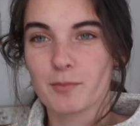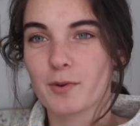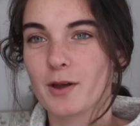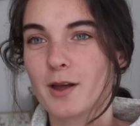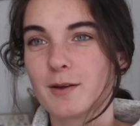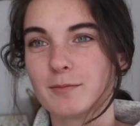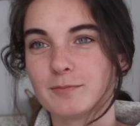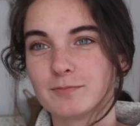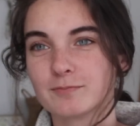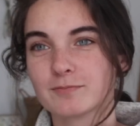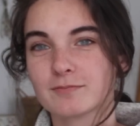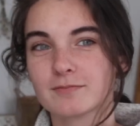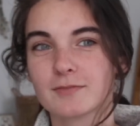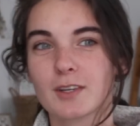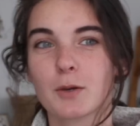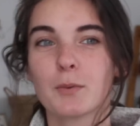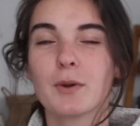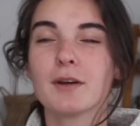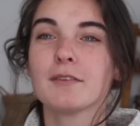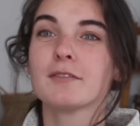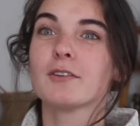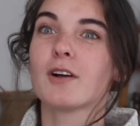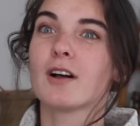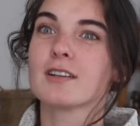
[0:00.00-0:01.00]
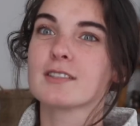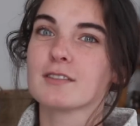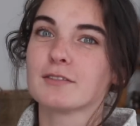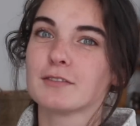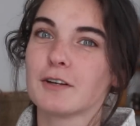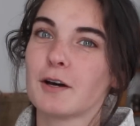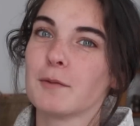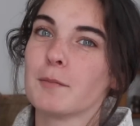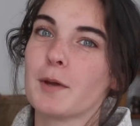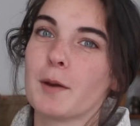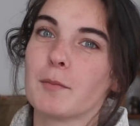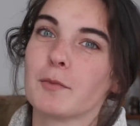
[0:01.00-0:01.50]
But we have lots of
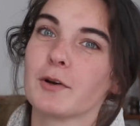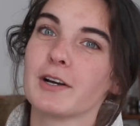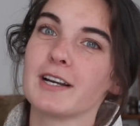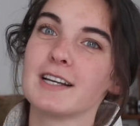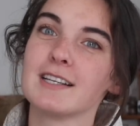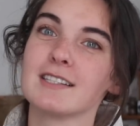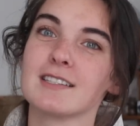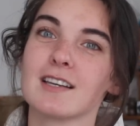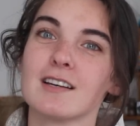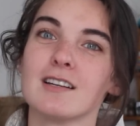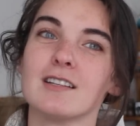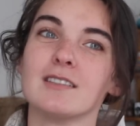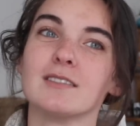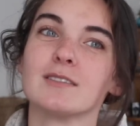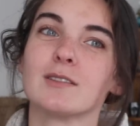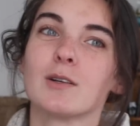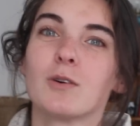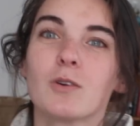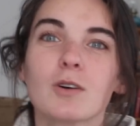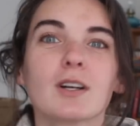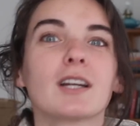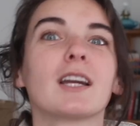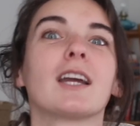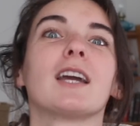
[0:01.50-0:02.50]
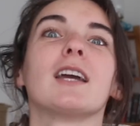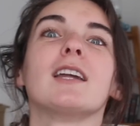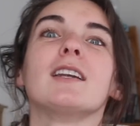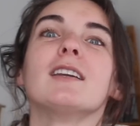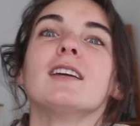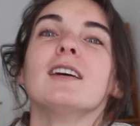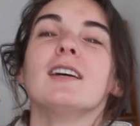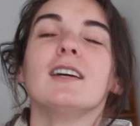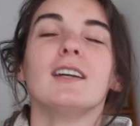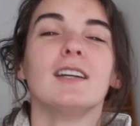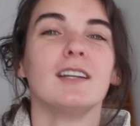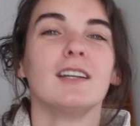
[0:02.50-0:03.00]
fond memories of Oregon